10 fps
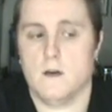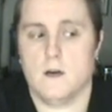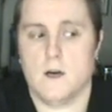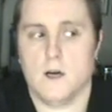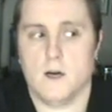
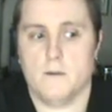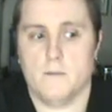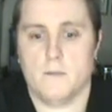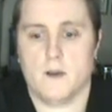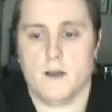Um,
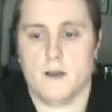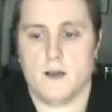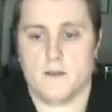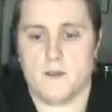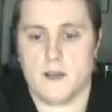
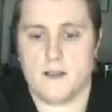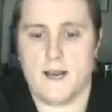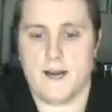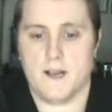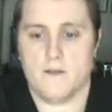I think
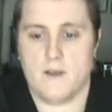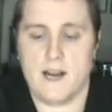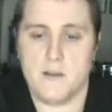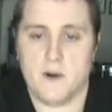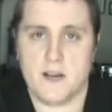that if
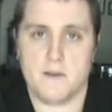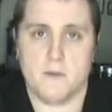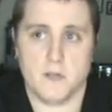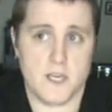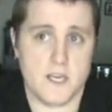anybody
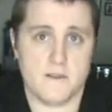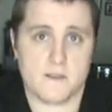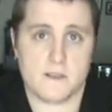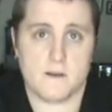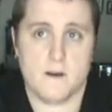
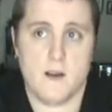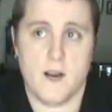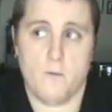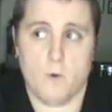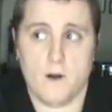believes
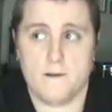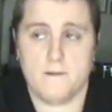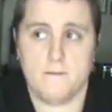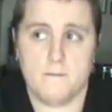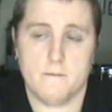in one,
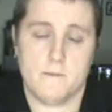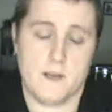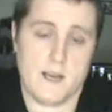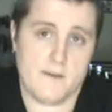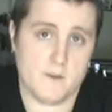
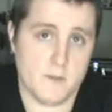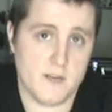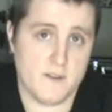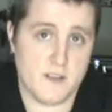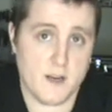they have to
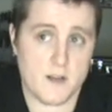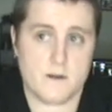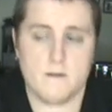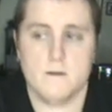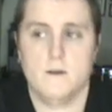believe in the
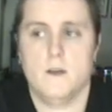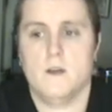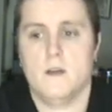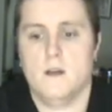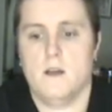other.
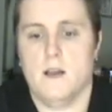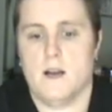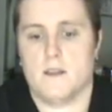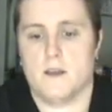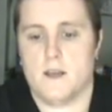
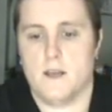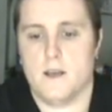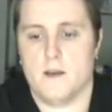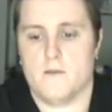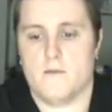And I think
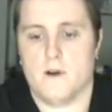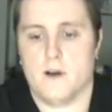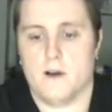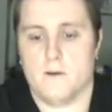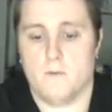if
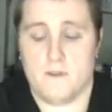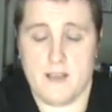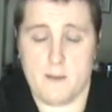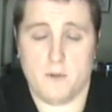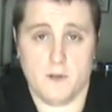uh, with
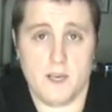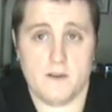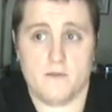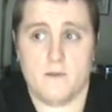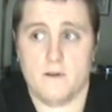that
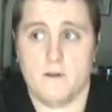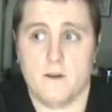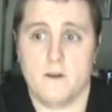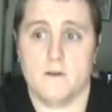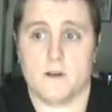
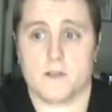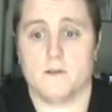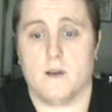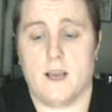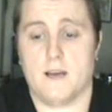belief, you
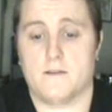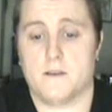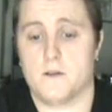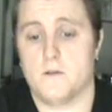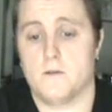also have
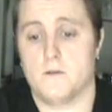to